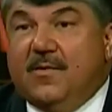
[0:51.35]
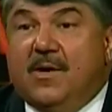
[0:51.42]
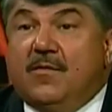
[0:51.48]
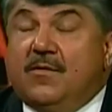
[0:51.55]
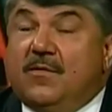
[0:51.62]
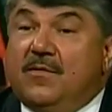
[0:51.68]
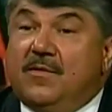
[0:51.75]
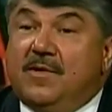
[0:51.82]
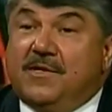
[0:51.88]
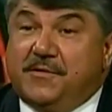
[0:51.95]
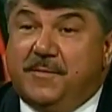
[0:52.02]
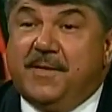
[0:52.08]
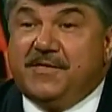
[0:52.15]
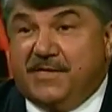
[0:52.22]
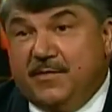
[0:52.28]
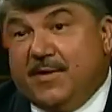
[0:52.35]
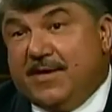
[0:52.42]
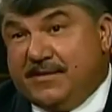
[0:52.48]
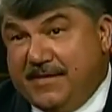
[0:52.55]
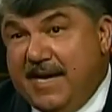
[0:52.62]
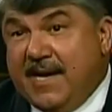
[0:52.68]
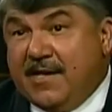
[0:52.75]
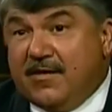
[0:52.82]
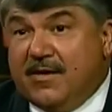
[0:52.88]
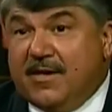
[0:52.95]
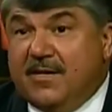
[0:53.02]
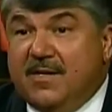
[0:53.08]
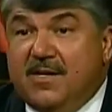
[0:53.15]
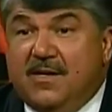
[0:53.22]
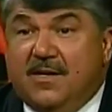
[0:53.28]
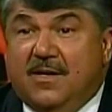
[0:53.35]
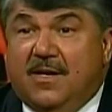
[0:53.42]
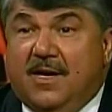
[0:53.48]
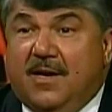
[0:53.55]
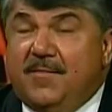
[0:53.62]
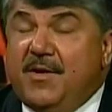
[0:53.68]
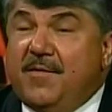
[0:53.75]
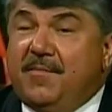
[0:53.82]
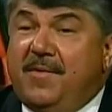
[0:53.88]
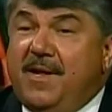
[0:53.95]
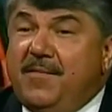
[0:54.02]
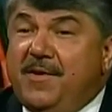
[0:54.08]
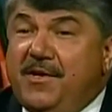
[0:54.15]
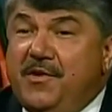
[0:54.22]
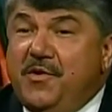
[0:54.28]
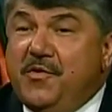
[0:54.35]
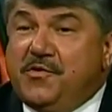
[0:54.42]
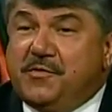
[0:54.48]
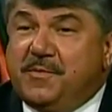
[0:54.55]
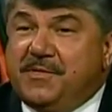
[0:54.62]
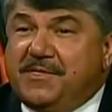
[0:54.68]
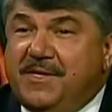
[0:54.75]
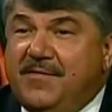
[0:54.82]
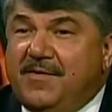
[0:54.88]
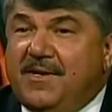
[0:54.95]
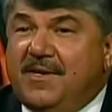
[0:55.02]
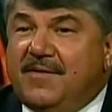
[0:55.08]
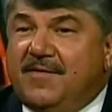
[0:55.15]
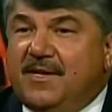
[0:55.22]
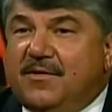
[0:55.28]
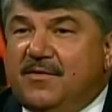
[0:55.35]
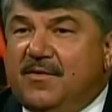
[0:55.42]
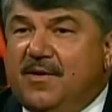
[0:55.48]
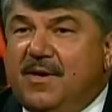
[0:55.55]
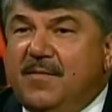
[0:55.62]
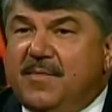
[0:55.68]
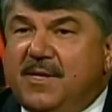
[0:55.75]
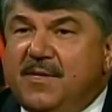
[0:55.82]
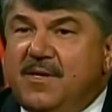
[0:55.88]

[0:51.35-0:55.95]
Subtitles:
Well, especially when it's accurate. I'm not blaming you specifically, Victoria,